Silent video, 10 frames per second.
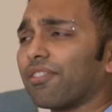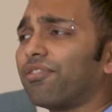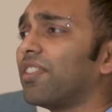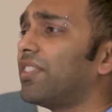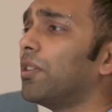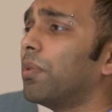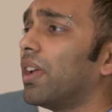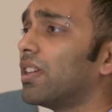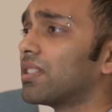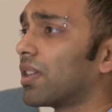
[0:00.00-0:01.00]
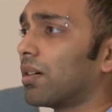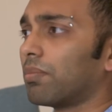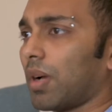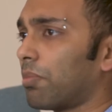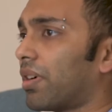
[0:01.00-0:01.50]
like 50 ways
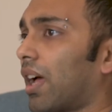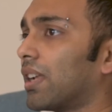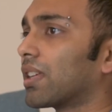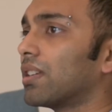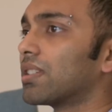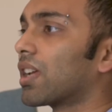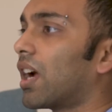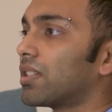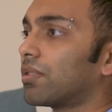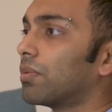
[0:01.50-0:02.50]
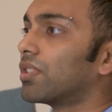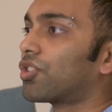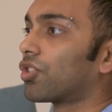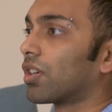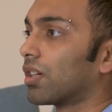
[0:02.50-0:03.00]
a brand can disguise the word
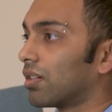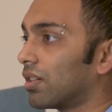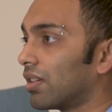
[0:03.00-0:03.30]
sugar.